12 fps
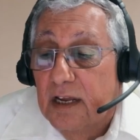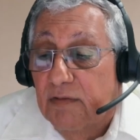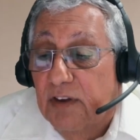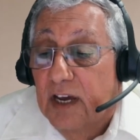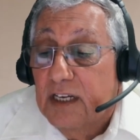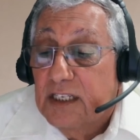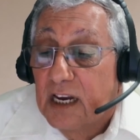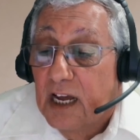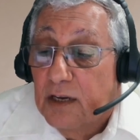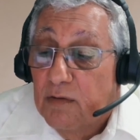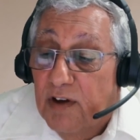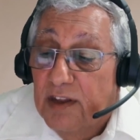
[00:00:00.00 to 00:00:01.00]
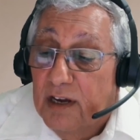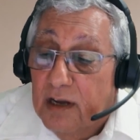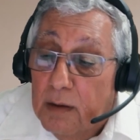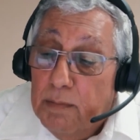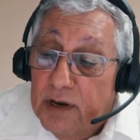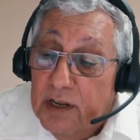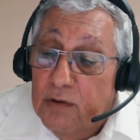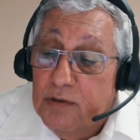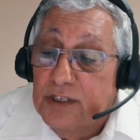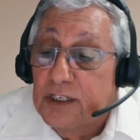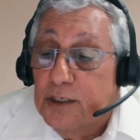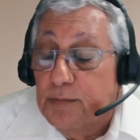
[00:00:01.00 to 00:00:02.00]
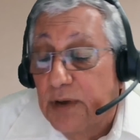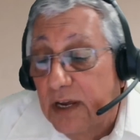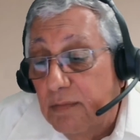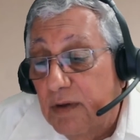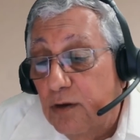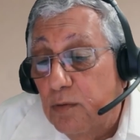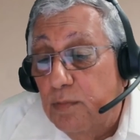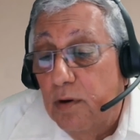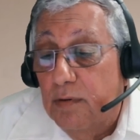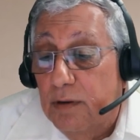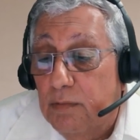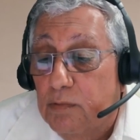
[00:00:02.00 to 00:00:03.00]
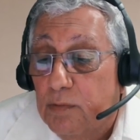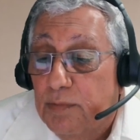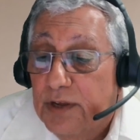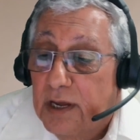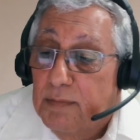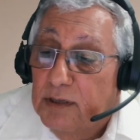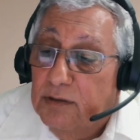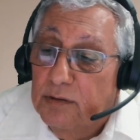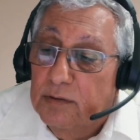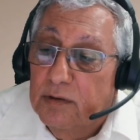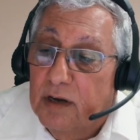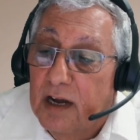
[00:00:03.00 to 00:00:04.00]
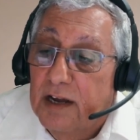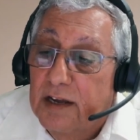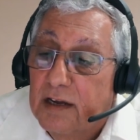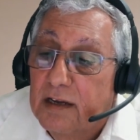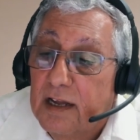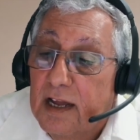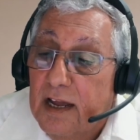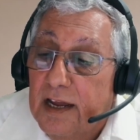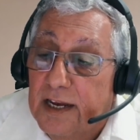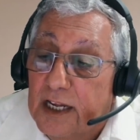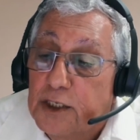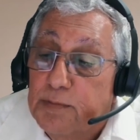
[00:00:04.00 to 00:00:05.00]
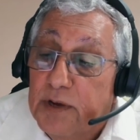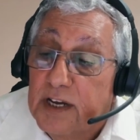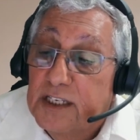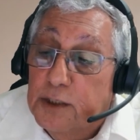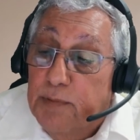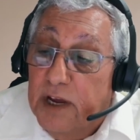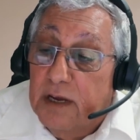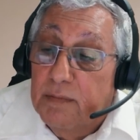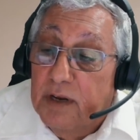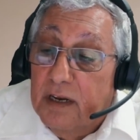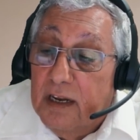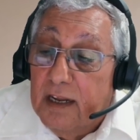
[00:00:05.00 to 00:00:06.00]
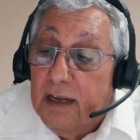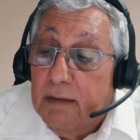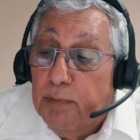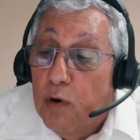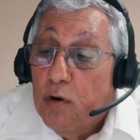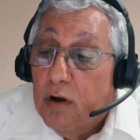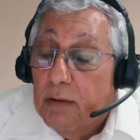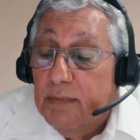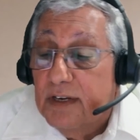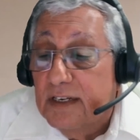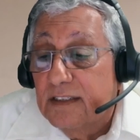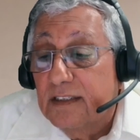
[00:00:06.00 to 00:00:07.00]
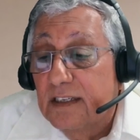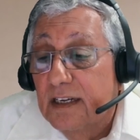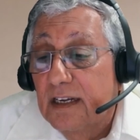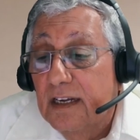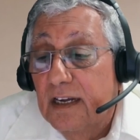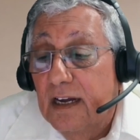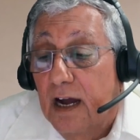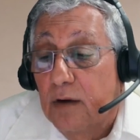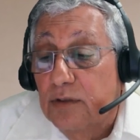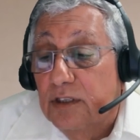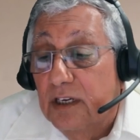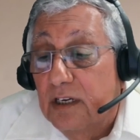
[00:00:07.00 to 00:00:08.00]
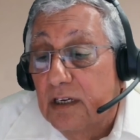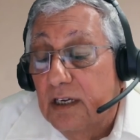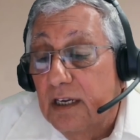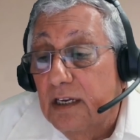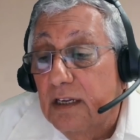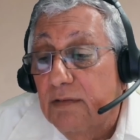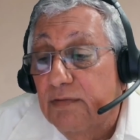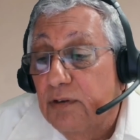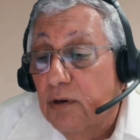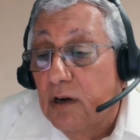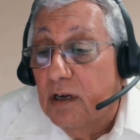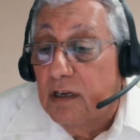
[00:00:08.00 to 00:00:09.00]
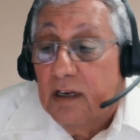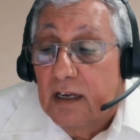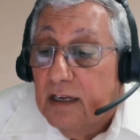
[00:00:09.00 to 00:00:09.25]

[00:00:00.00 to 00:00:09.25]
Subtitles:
if there is a lot of other company using Specman, you probably will be able to hire an experienced Specman programmers out there. And if you are